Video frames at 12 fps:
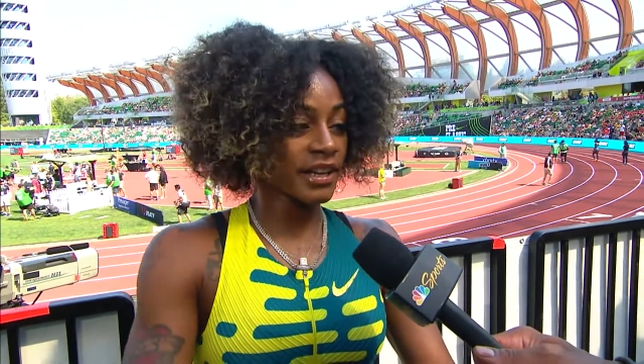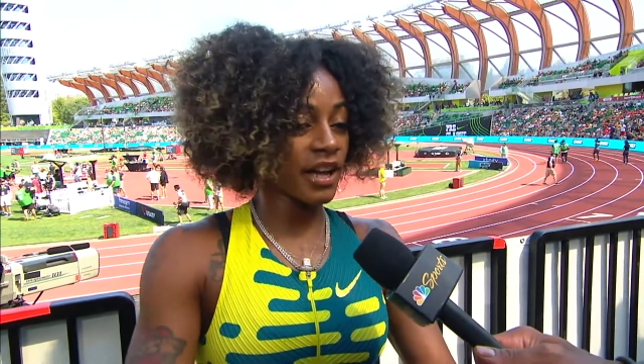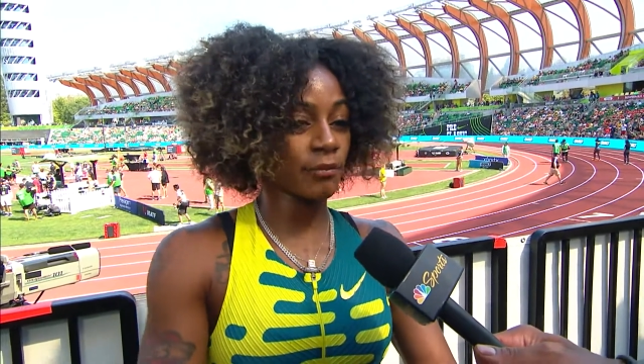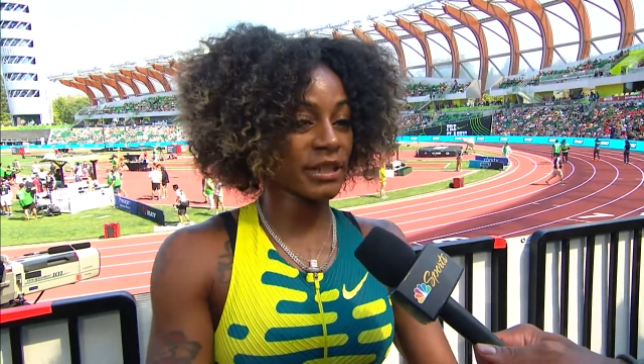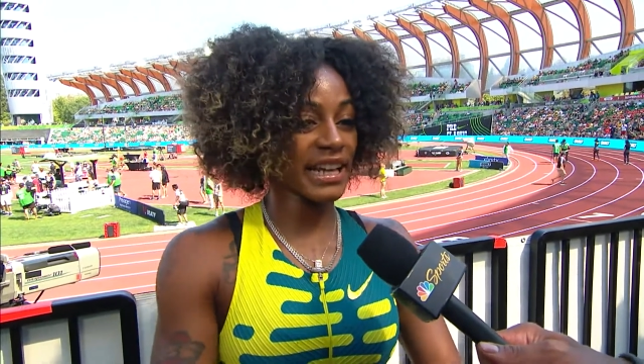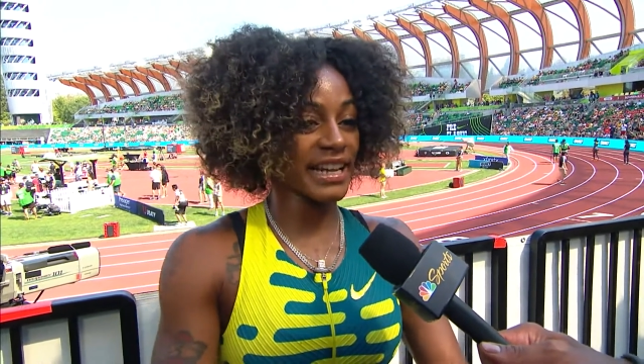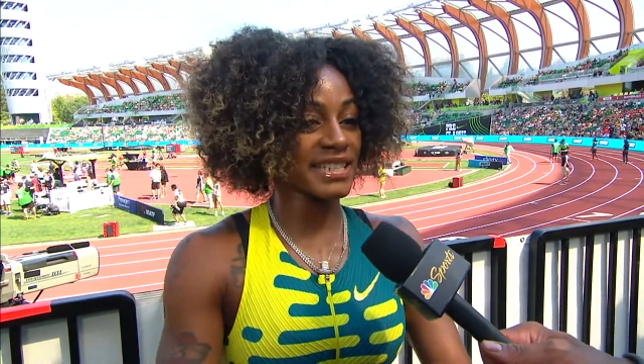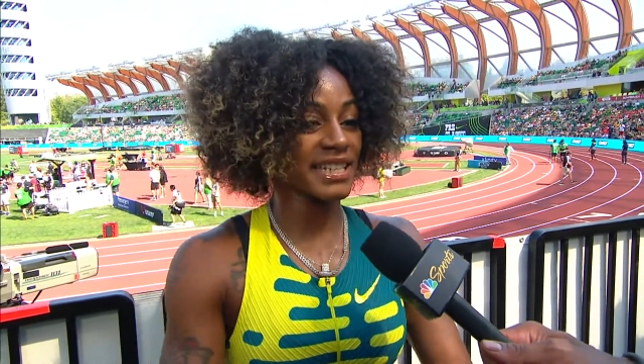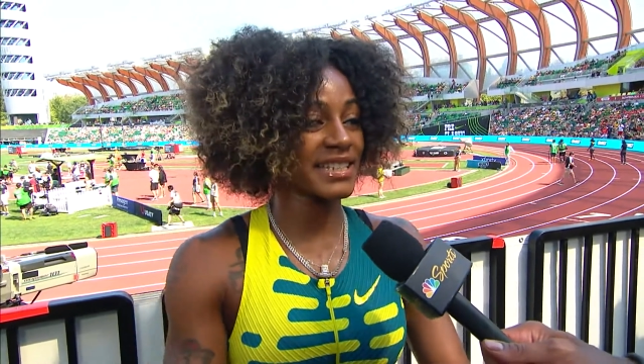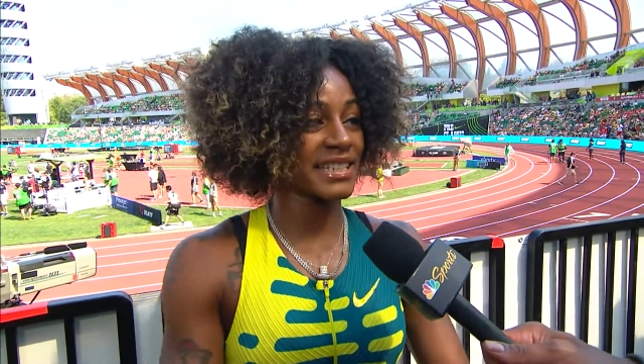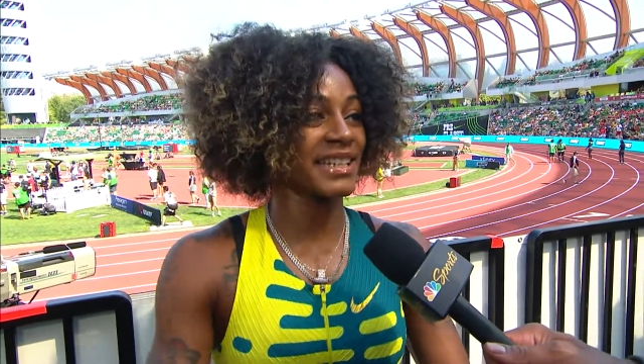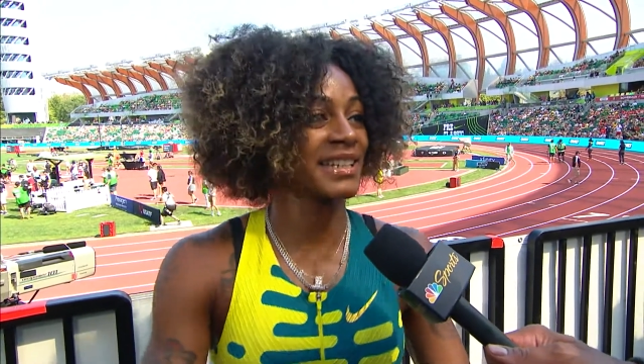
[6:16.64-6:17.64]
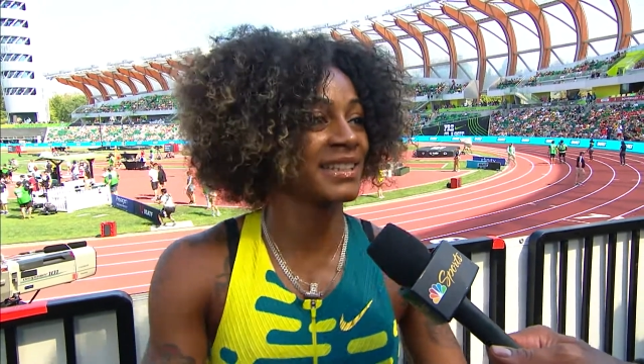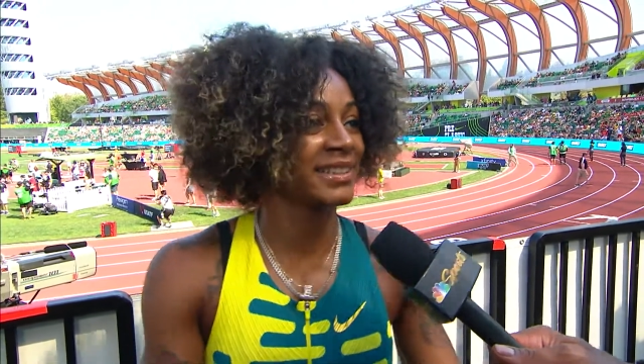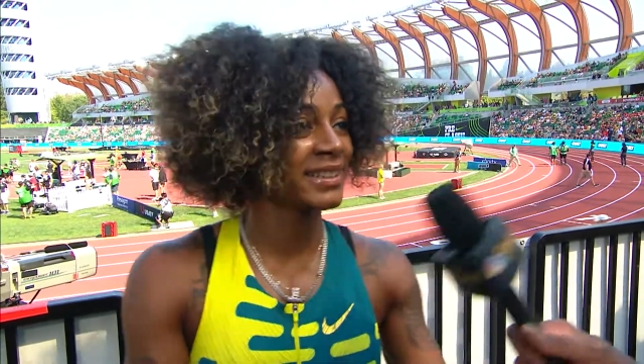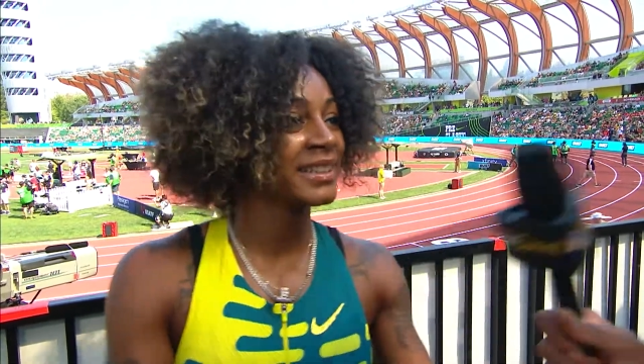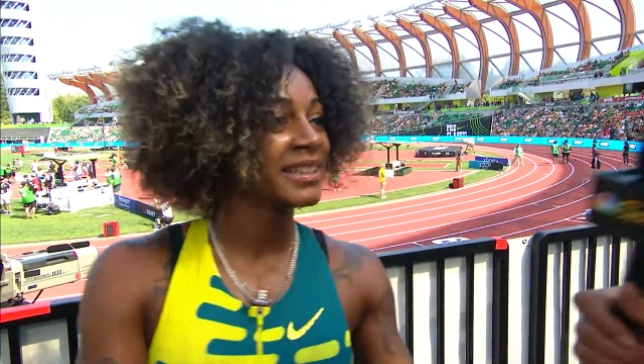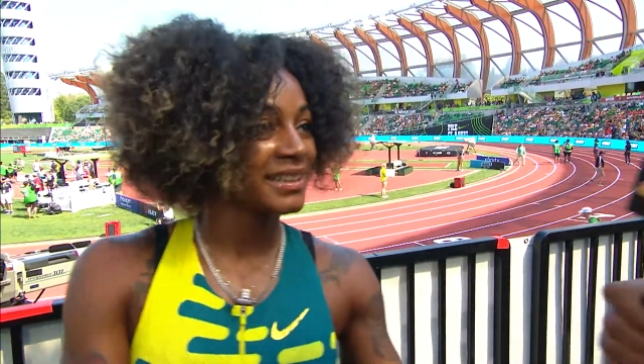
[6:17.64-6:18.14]
come the next season.
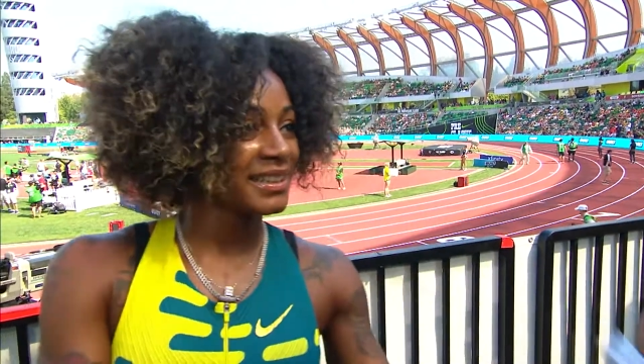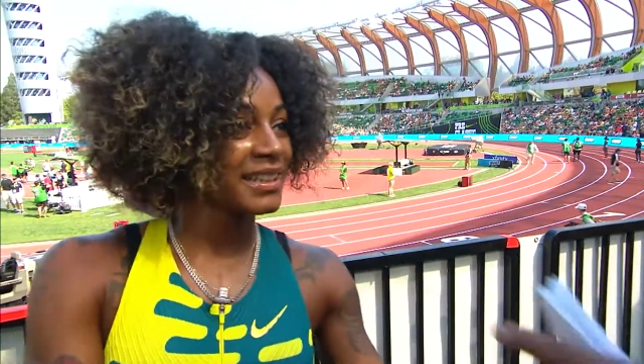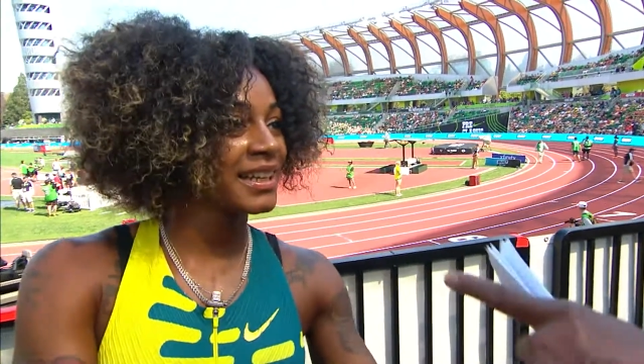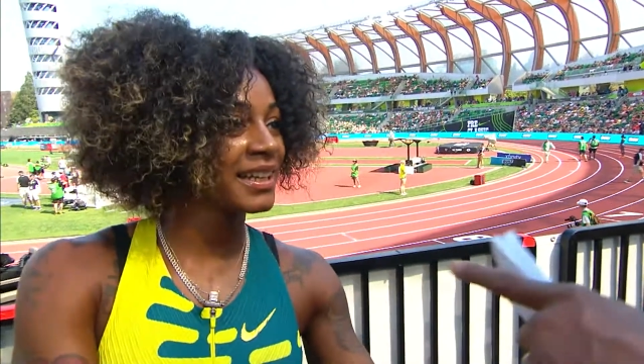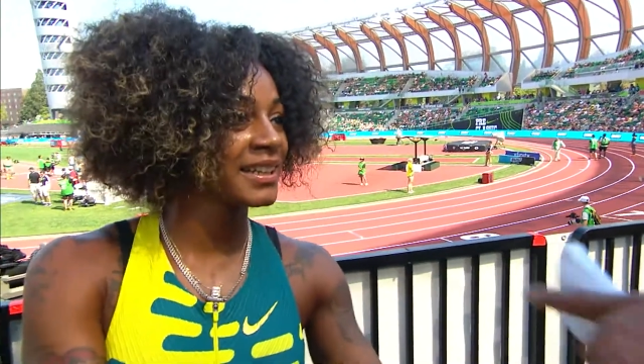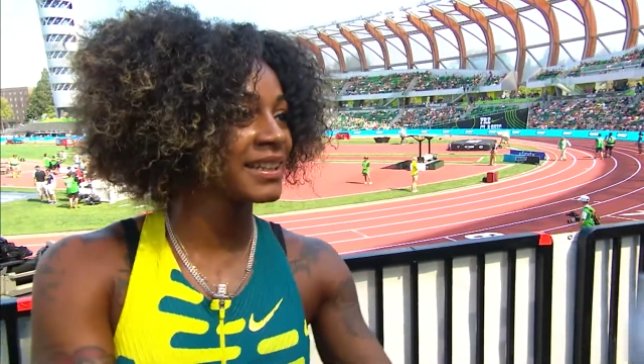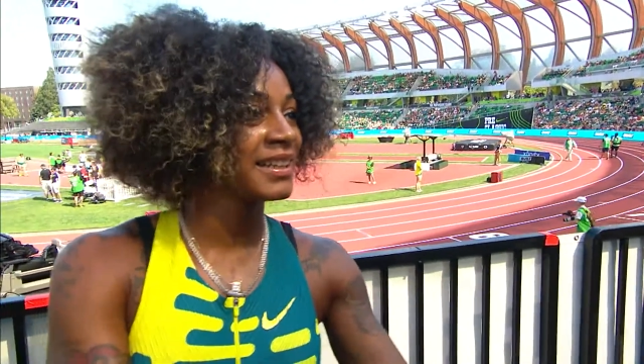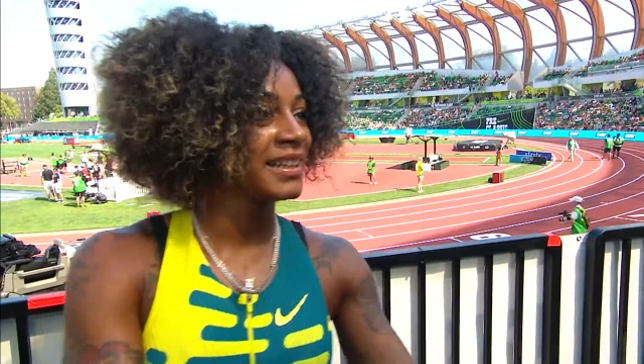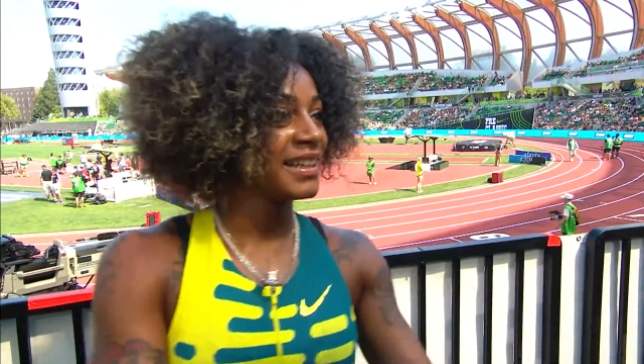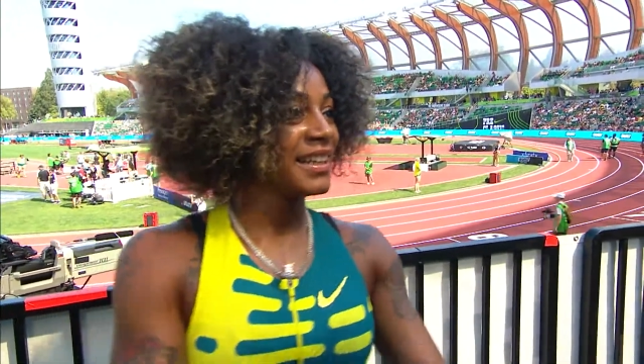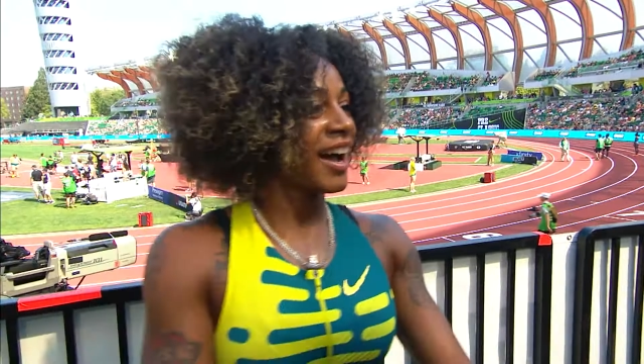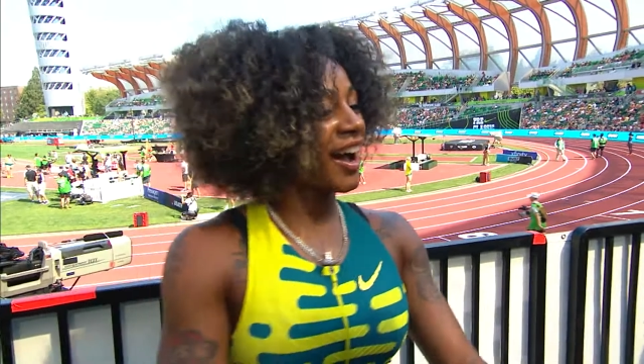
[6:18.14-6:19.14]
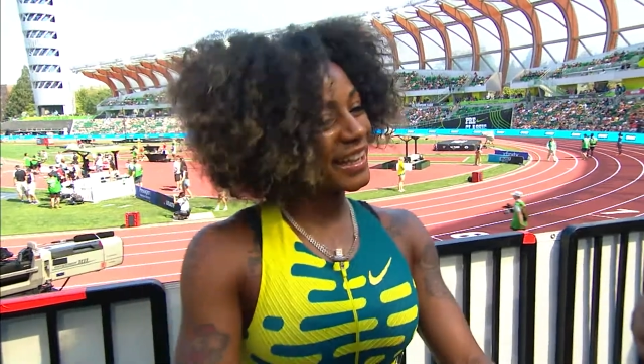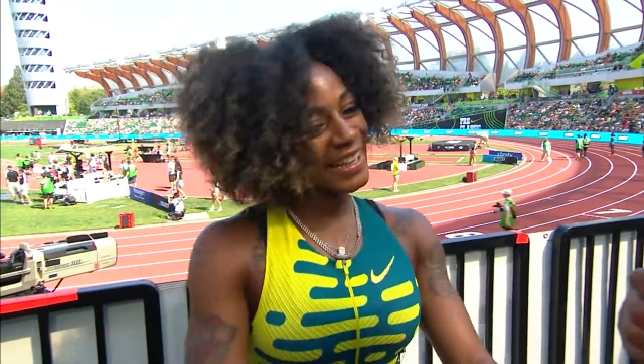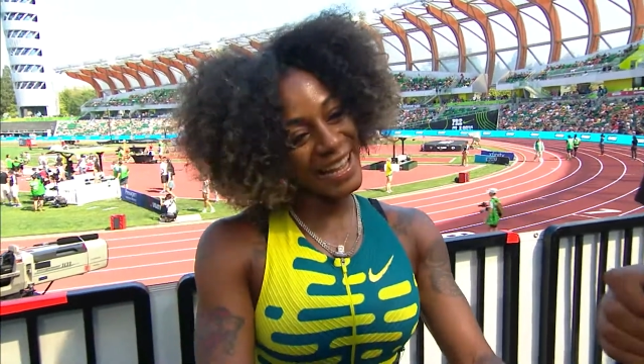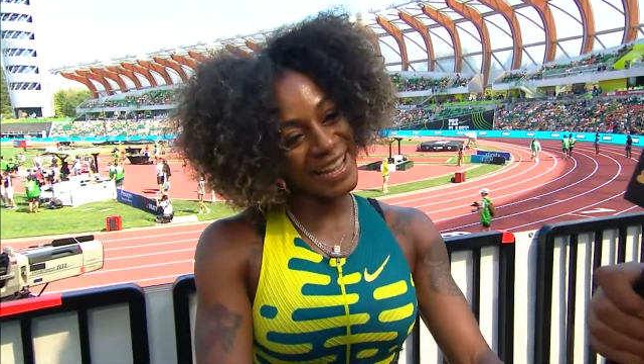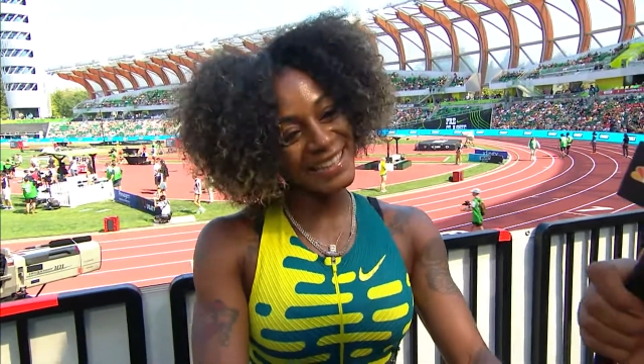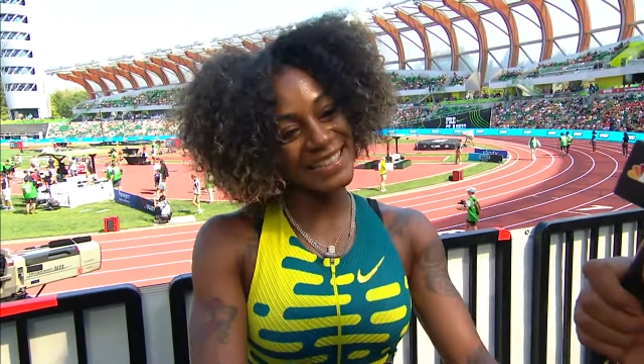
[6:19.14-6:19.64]
And the new look today. Any
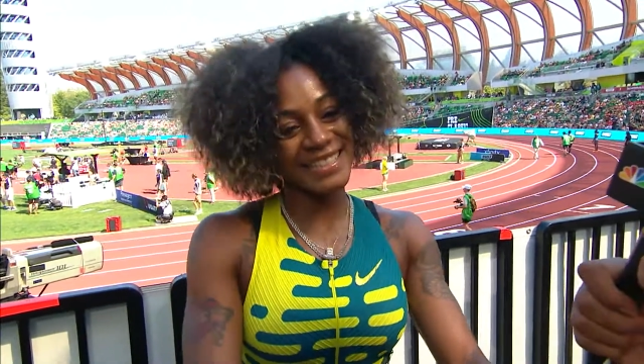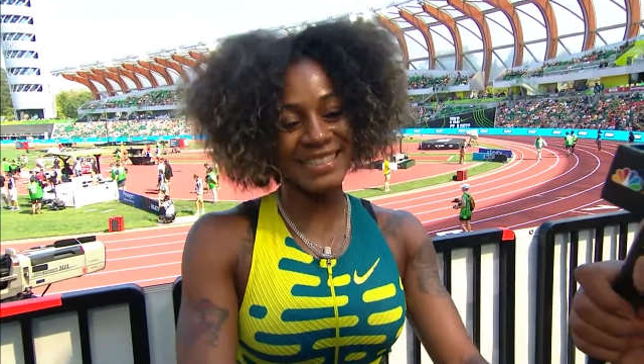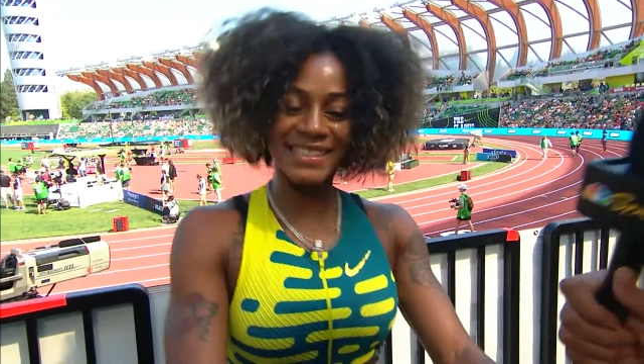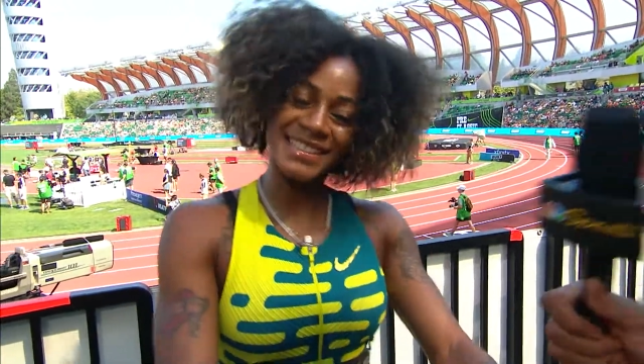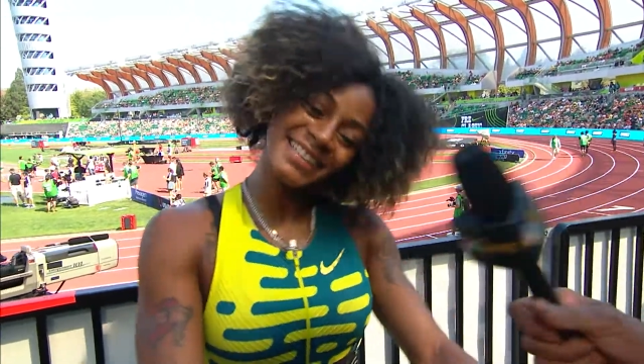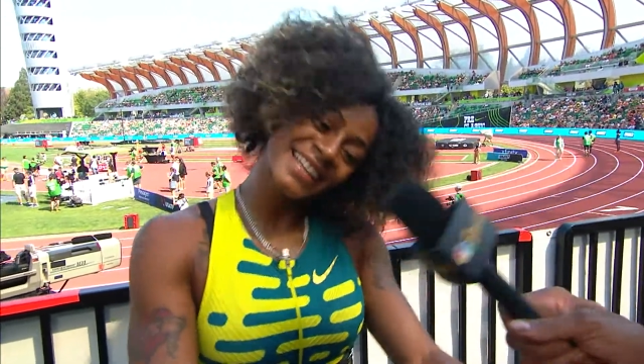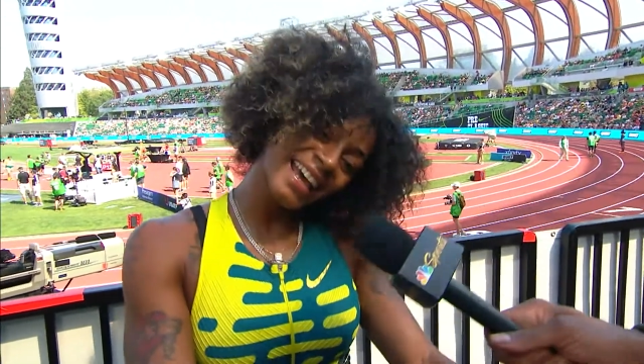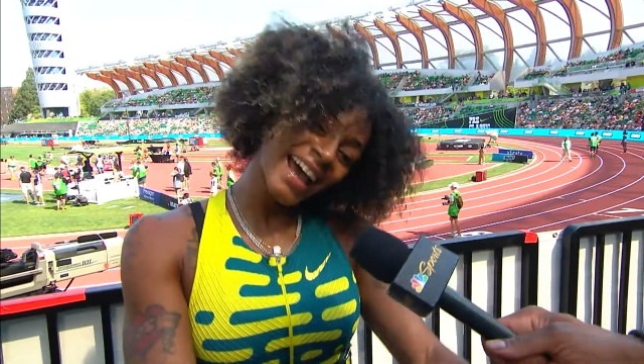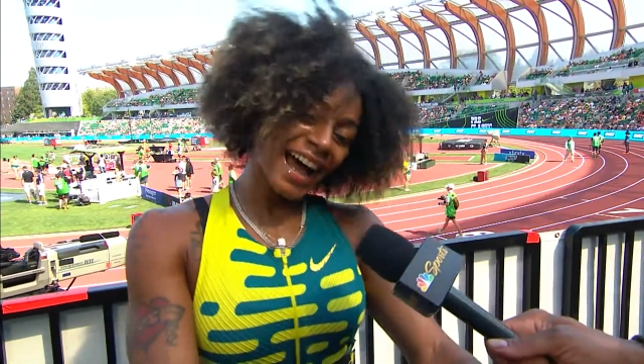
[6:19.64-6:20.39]
anything words on that?